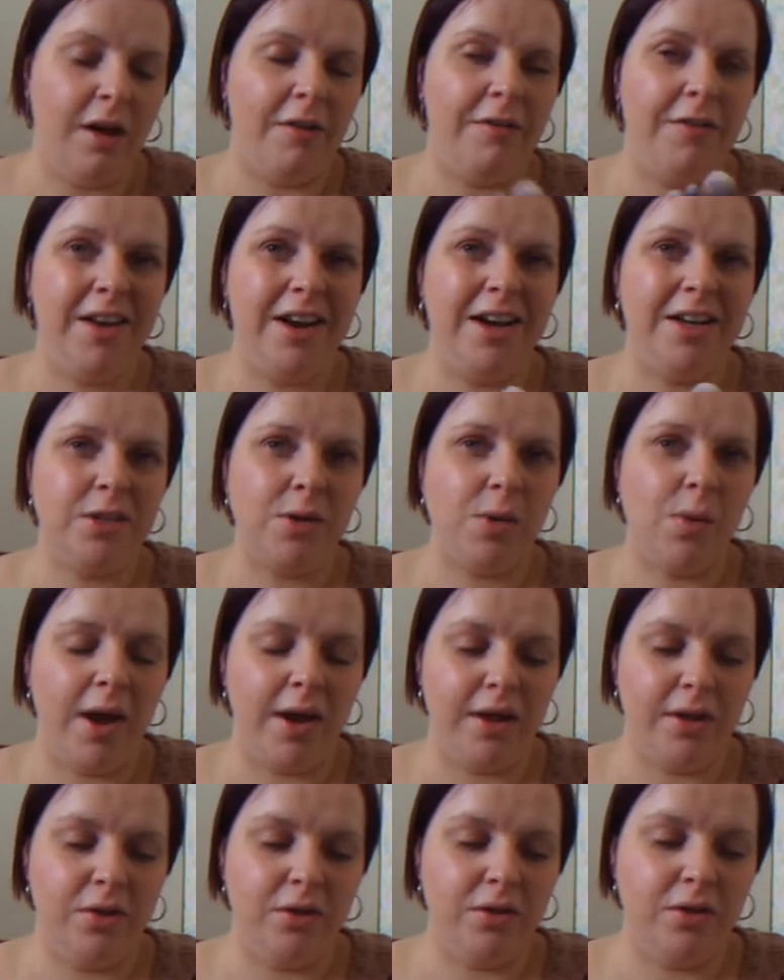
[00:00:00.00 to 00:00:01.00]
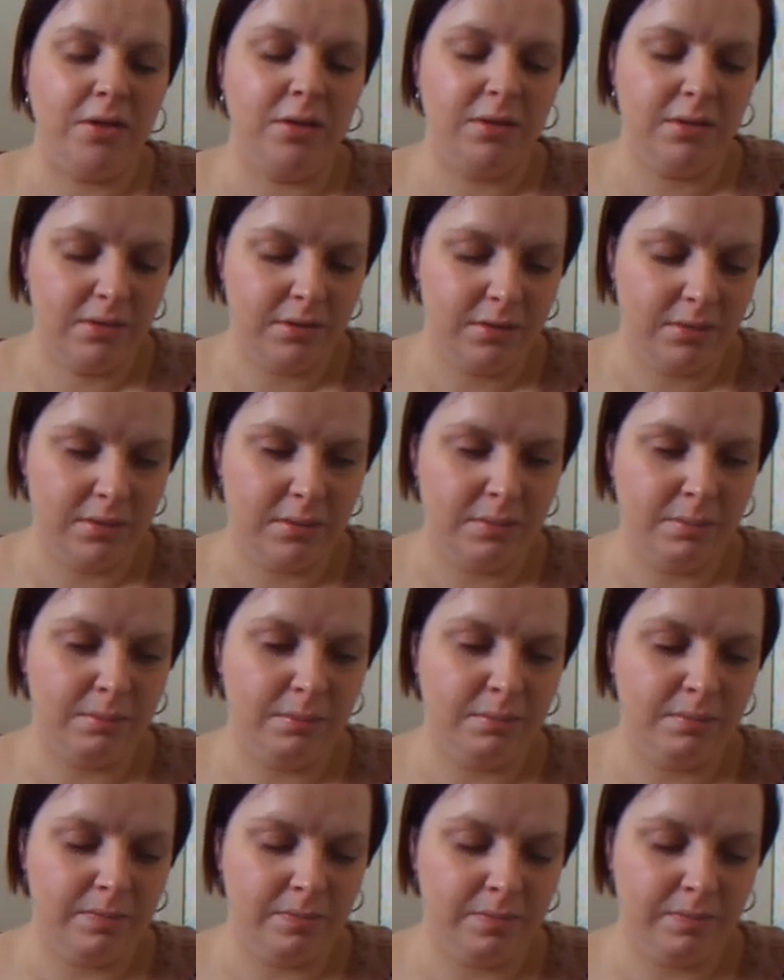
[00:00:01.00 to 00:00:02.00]
I think that's quite good
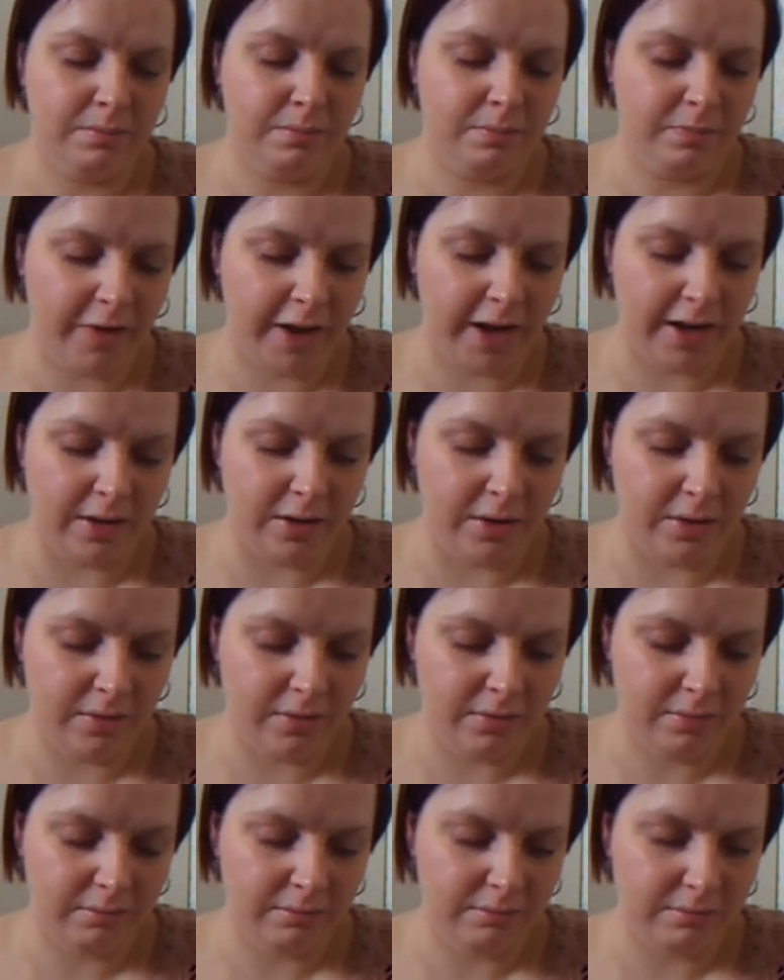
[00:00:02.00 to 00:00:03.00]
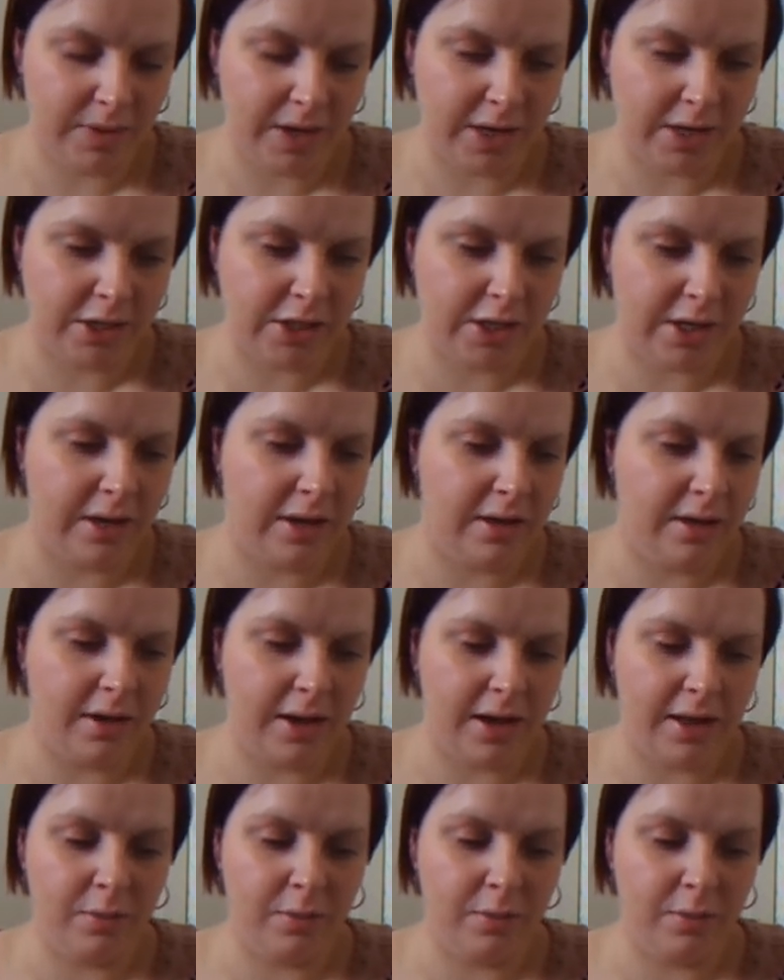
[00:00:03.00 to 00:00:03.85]
value actually.